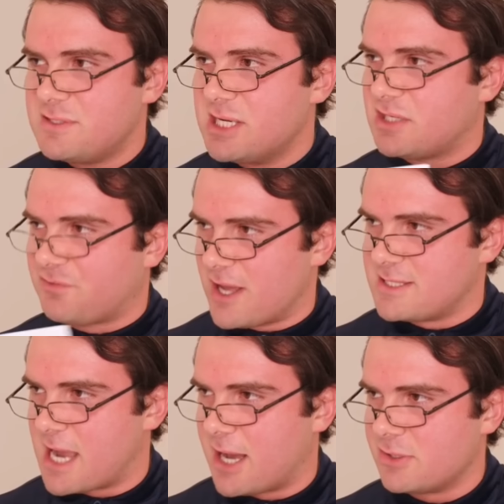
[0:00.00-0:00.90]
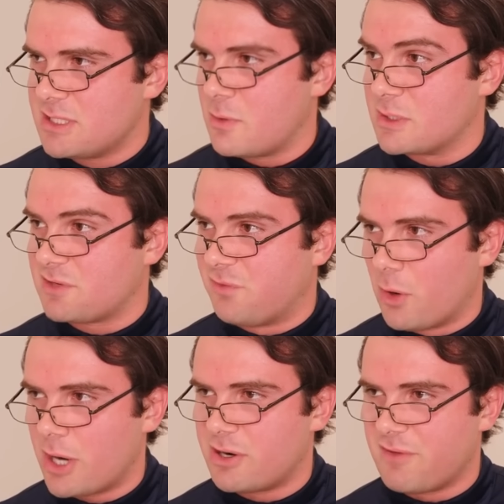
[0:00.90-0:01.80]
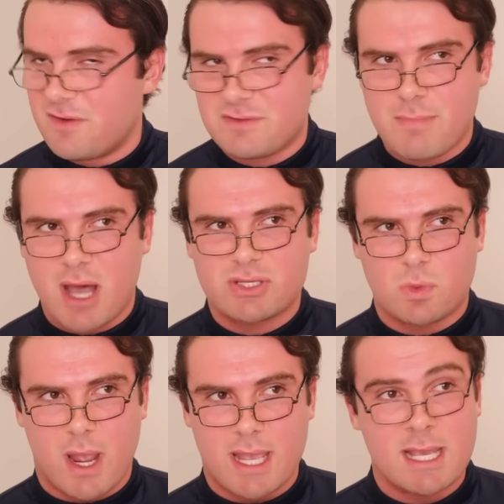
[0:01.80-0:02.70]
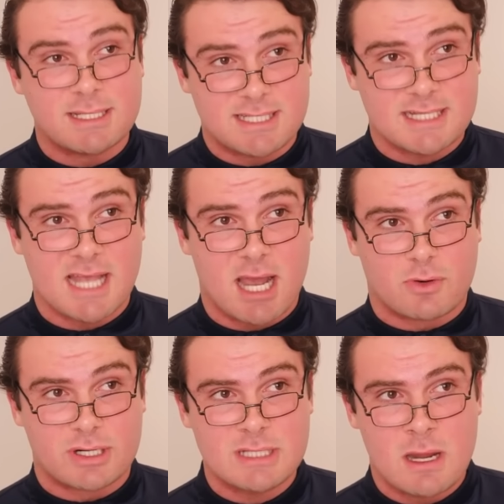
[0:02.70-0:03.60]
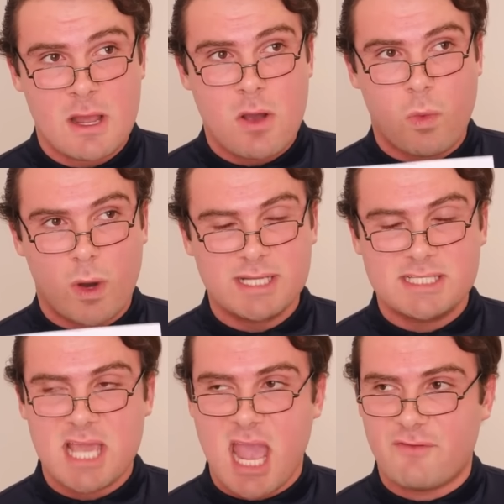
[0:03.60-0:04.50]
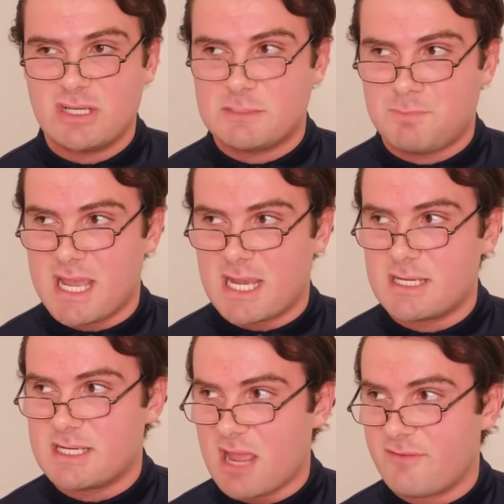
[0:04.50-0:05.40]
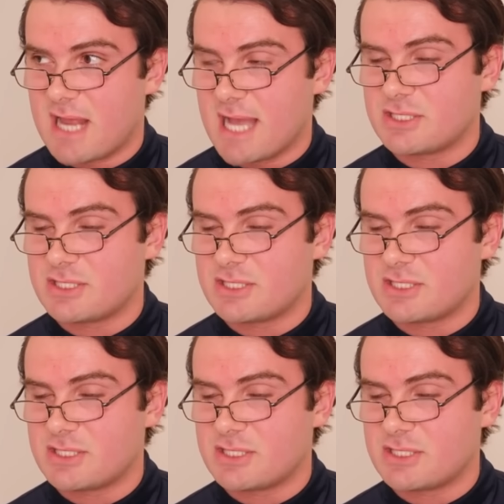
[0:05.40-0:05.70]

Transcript: his friend's house, which is 450 miles away, in 6 hours... What is the average speed David has to